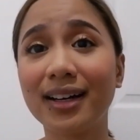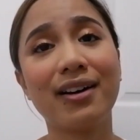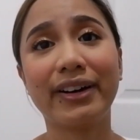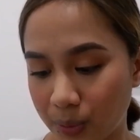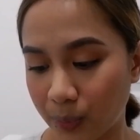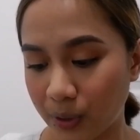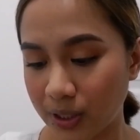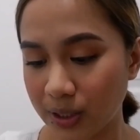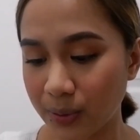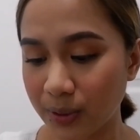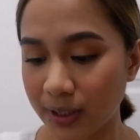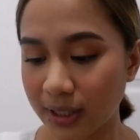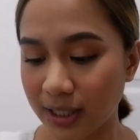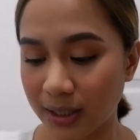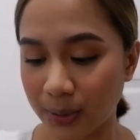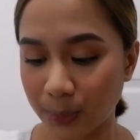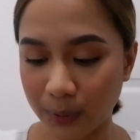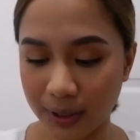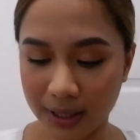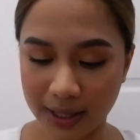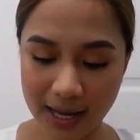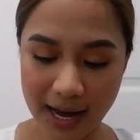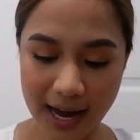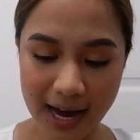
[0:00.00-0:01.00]
Once we're done
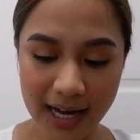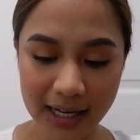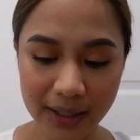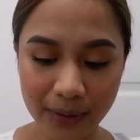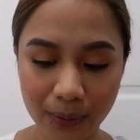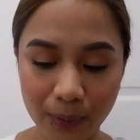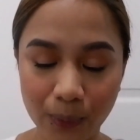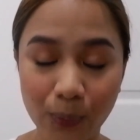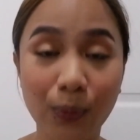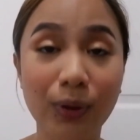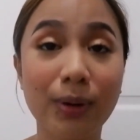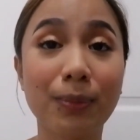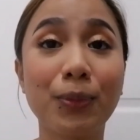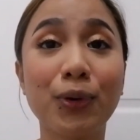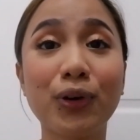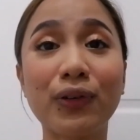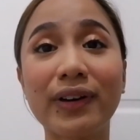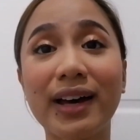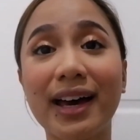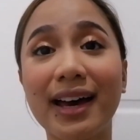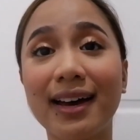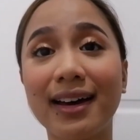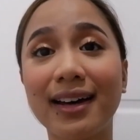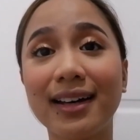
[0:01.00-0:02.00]
with that, we move
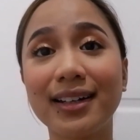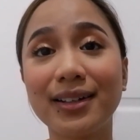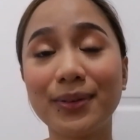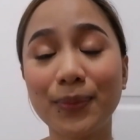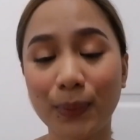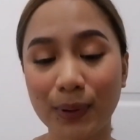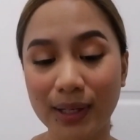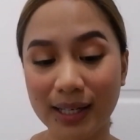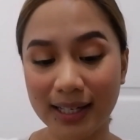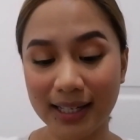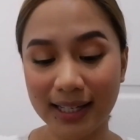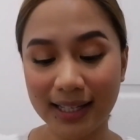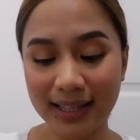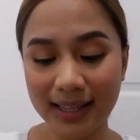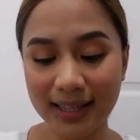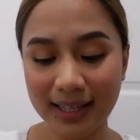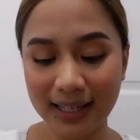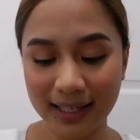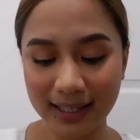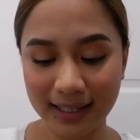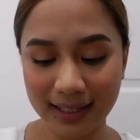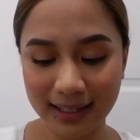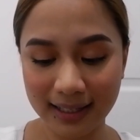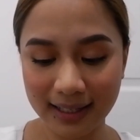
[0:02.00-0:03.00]
ahead with,
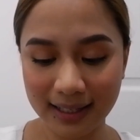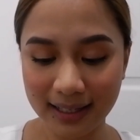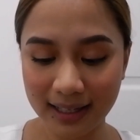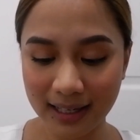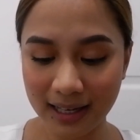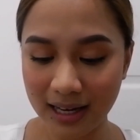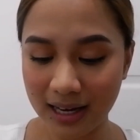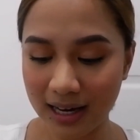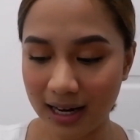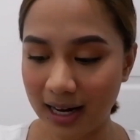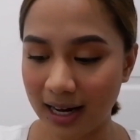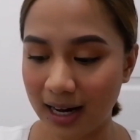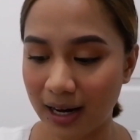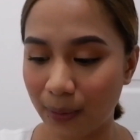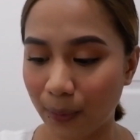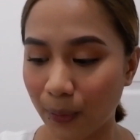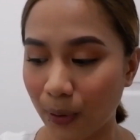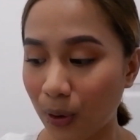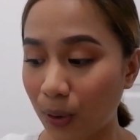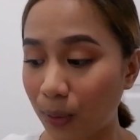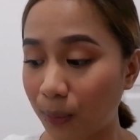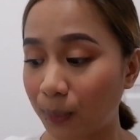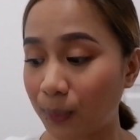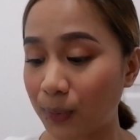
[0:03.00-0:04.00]
we're
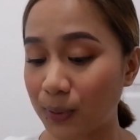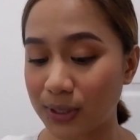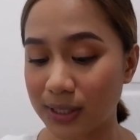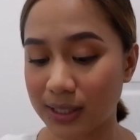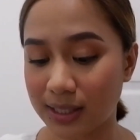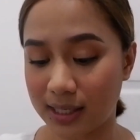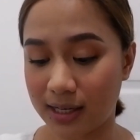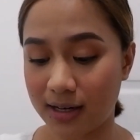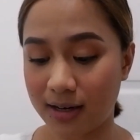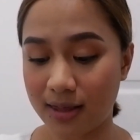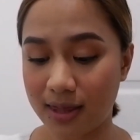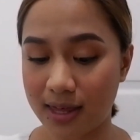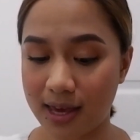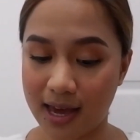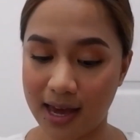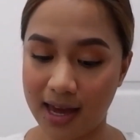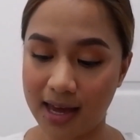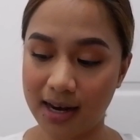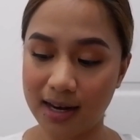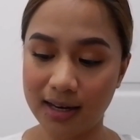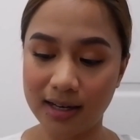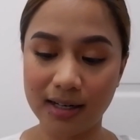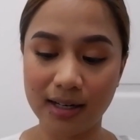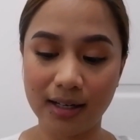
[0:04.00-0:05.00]
almost near the
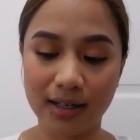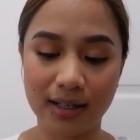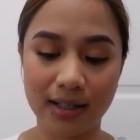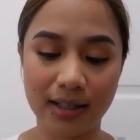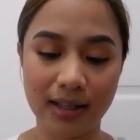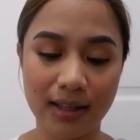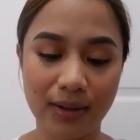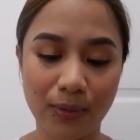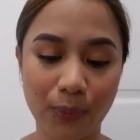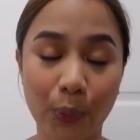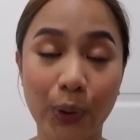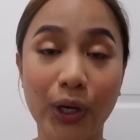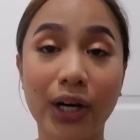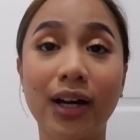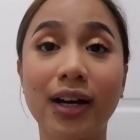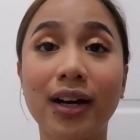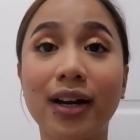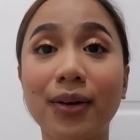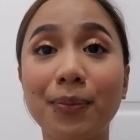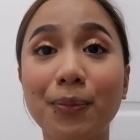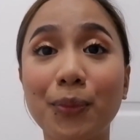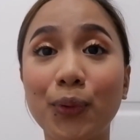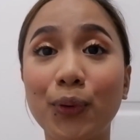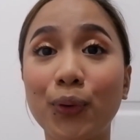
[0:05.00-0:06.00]
end. We're gonna
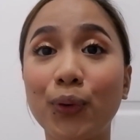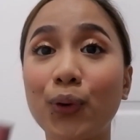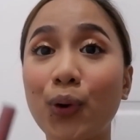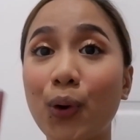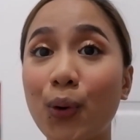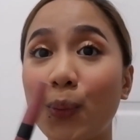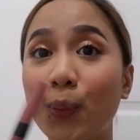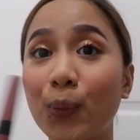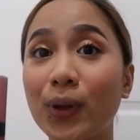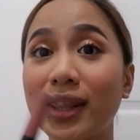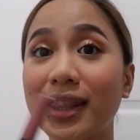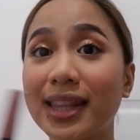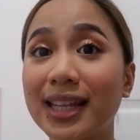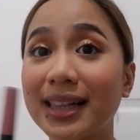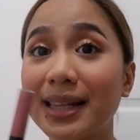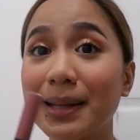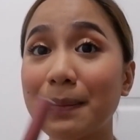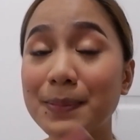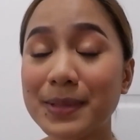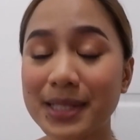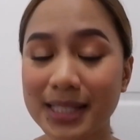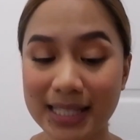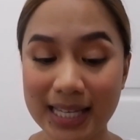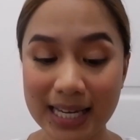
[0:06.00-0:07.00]
go with the
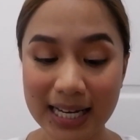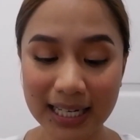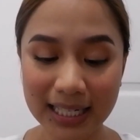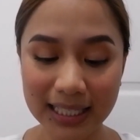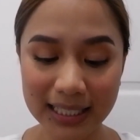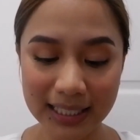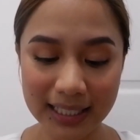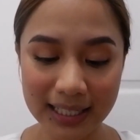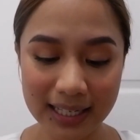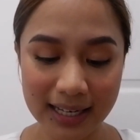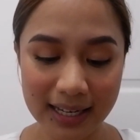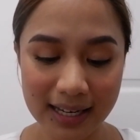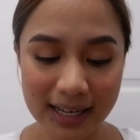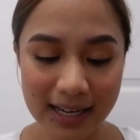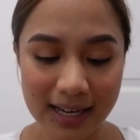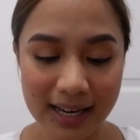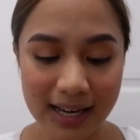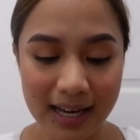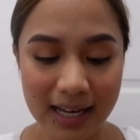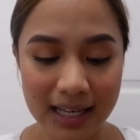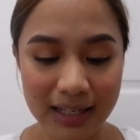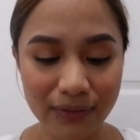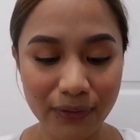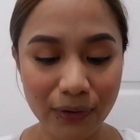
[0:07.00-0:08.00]
lipstick.
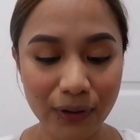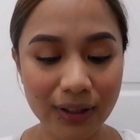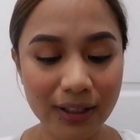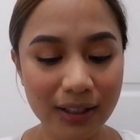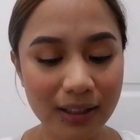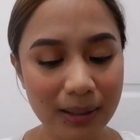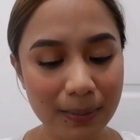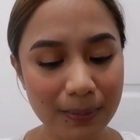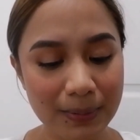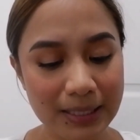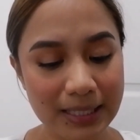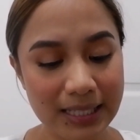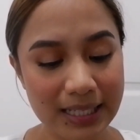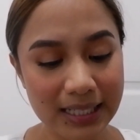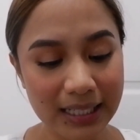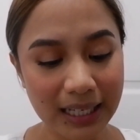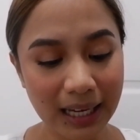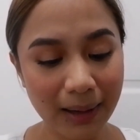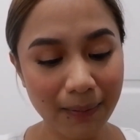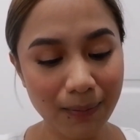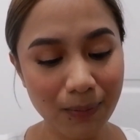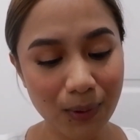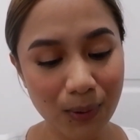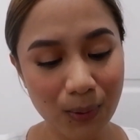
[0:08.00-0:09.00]
And for the lipstick,
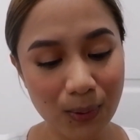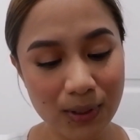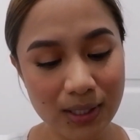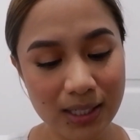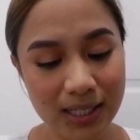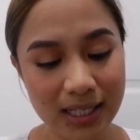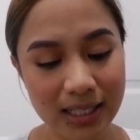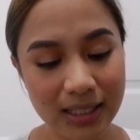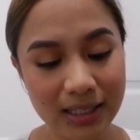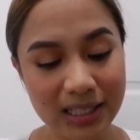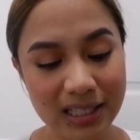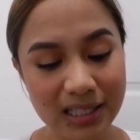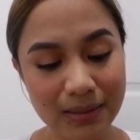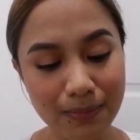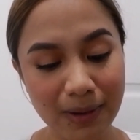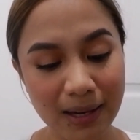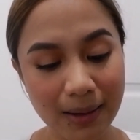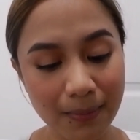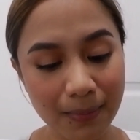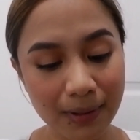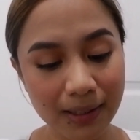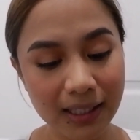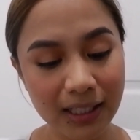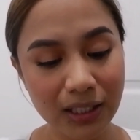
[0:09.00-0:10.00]
I'm using this
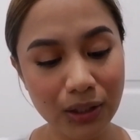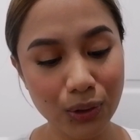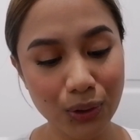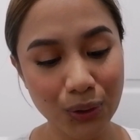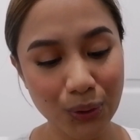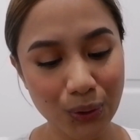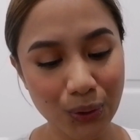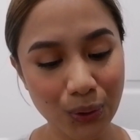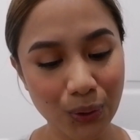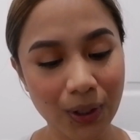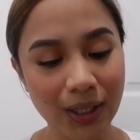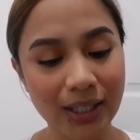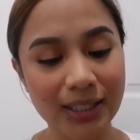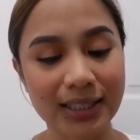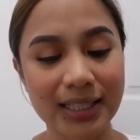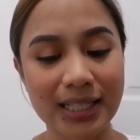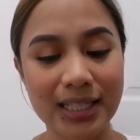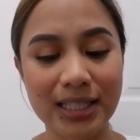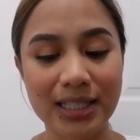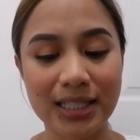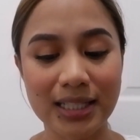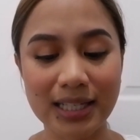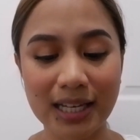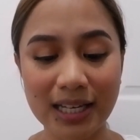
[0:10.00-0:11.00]
Maybelline New York
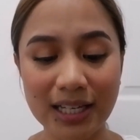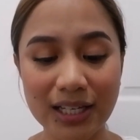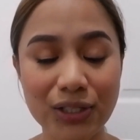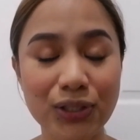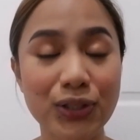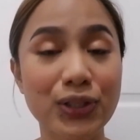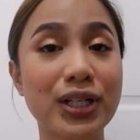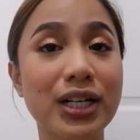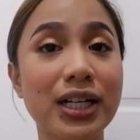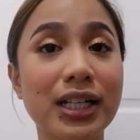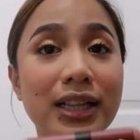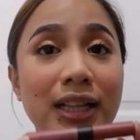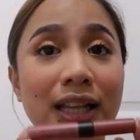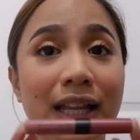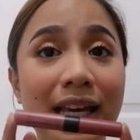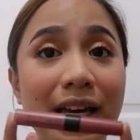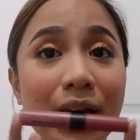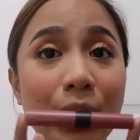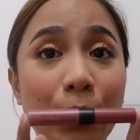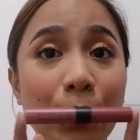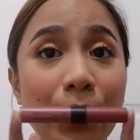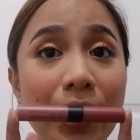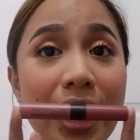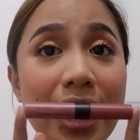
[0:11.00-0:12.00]
Sensational
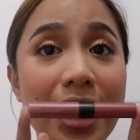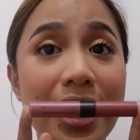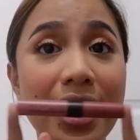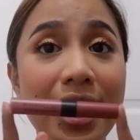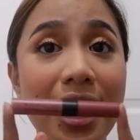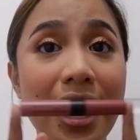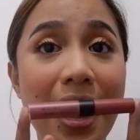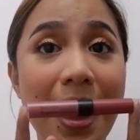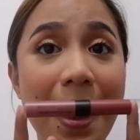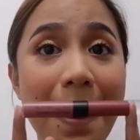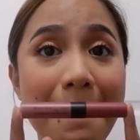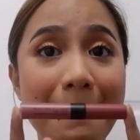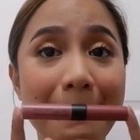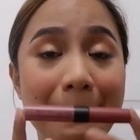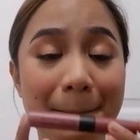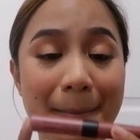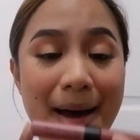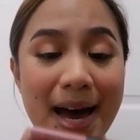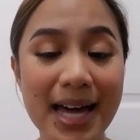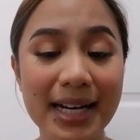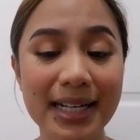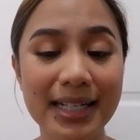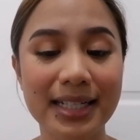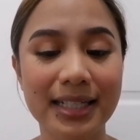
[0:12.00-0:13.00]
Liquid
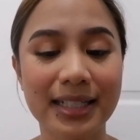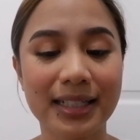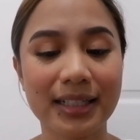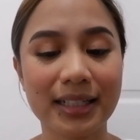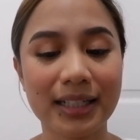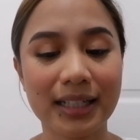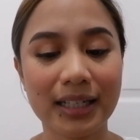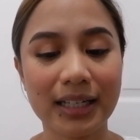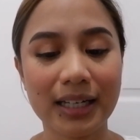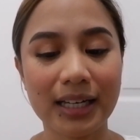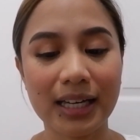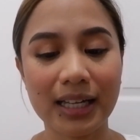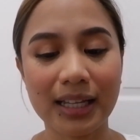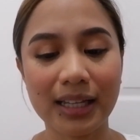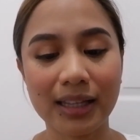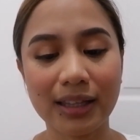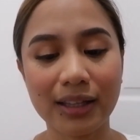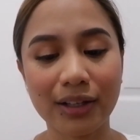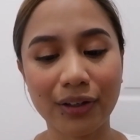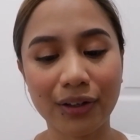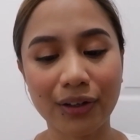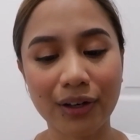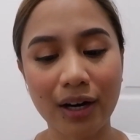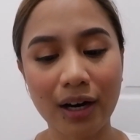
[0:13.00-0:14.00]
Matte in
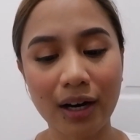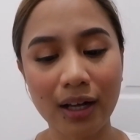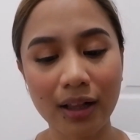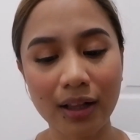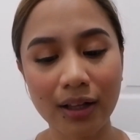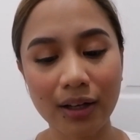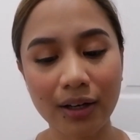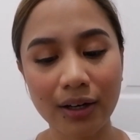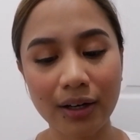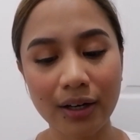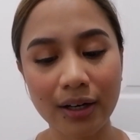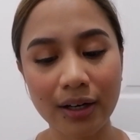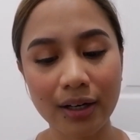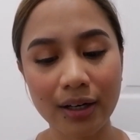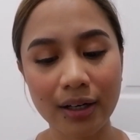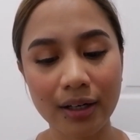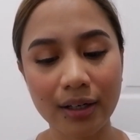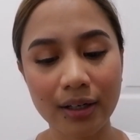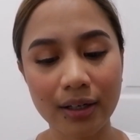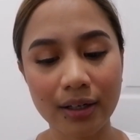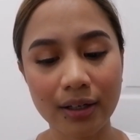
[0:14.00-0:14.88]
the color